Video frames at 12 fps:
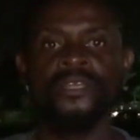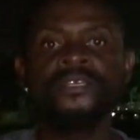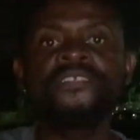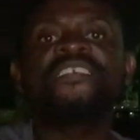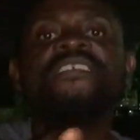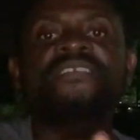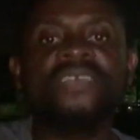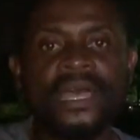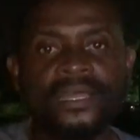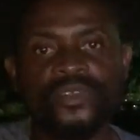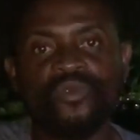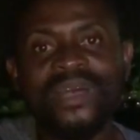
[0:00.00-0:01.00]
Sessa,
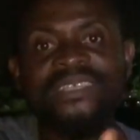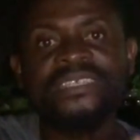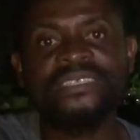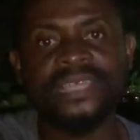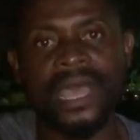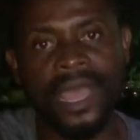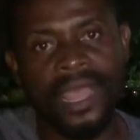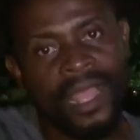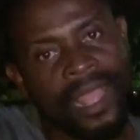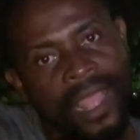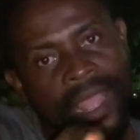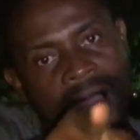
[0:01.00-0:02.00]
once a sa,
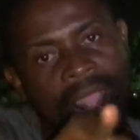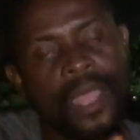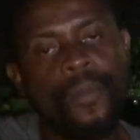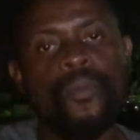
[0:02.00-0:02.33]
and